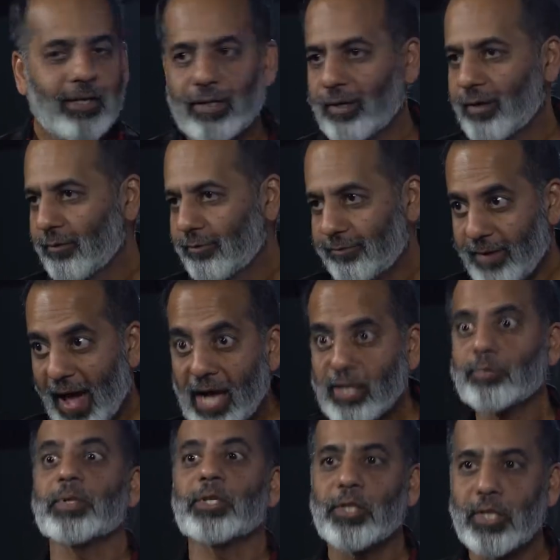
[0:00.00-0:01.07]
you know,
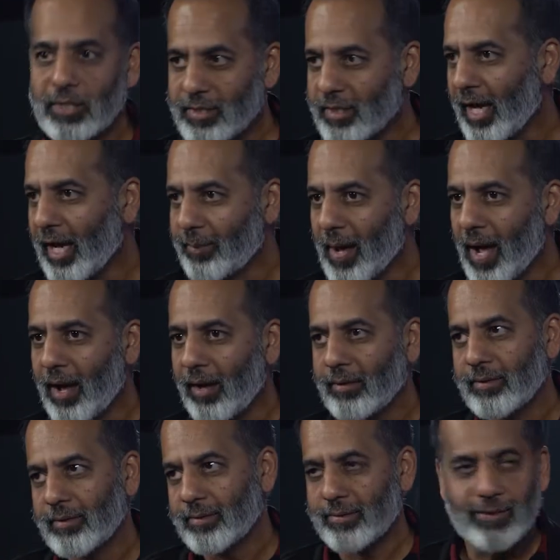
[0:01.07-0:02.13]
fax machines came
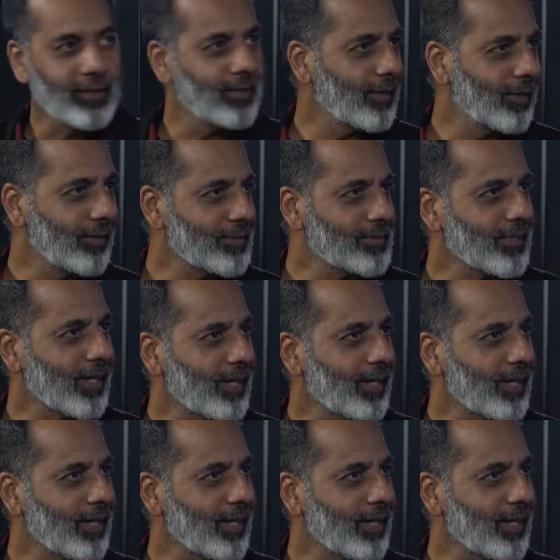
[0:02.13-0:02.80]
out and, you know, it's